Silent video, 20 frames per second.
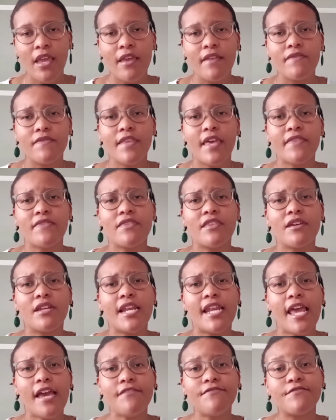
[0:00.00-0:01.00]
then the
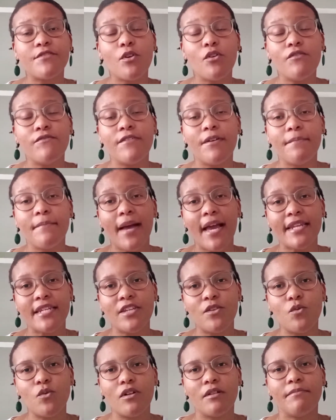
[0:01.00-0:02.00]
leftover
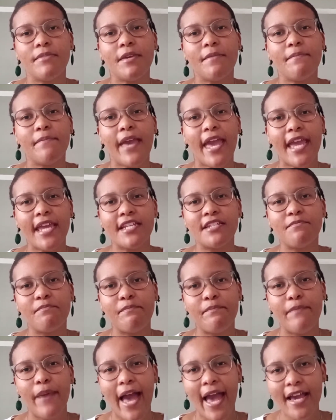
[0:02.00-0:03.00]
money will be
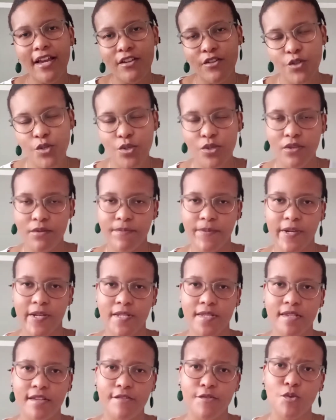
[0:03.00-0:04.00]
paid back to the
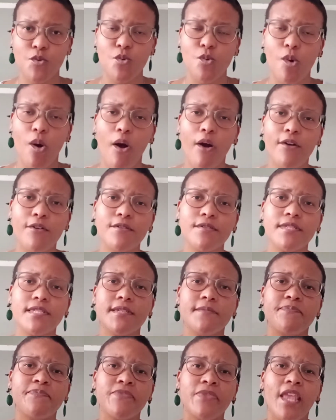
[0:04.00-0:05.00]
person who owes,
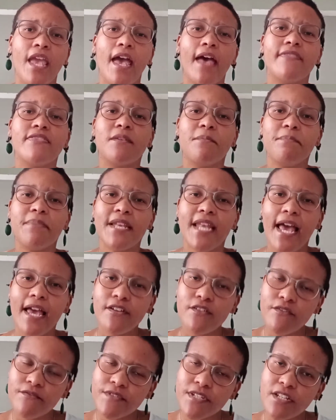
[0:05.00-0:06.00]
and the plan
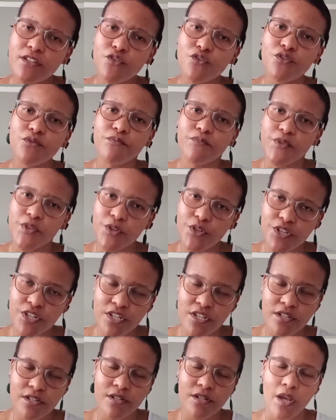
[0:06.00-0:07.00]
of
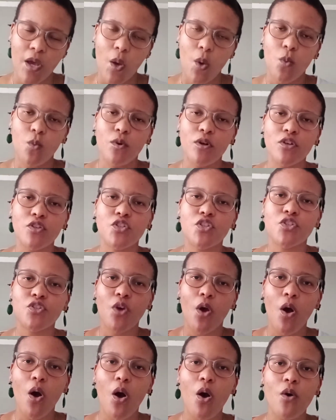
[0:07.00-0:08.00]
distribution will
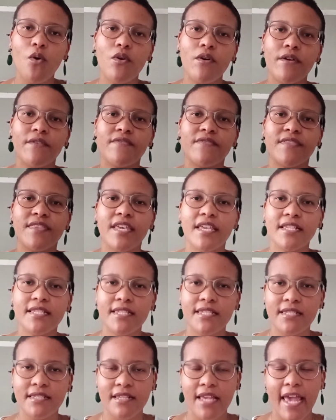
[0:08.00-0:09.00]
show
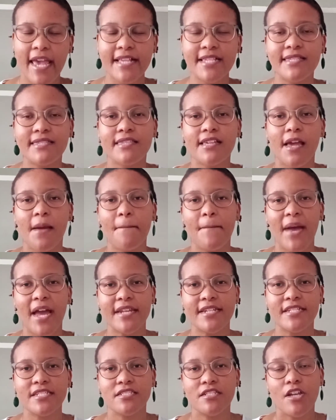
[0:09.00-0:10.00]
this extra
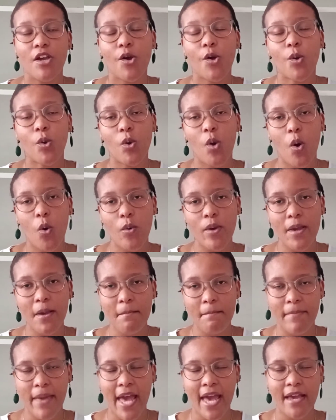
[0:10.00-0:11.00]
money
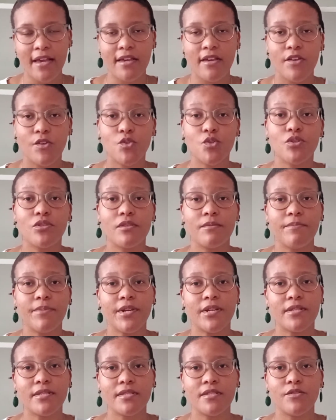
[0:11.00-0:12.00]
going back to the
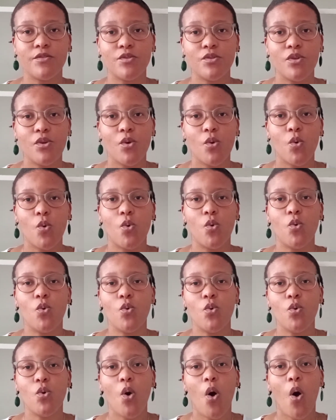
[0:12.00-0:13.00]
person
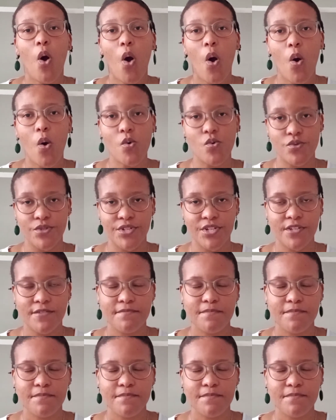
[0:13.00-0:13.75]
who owed.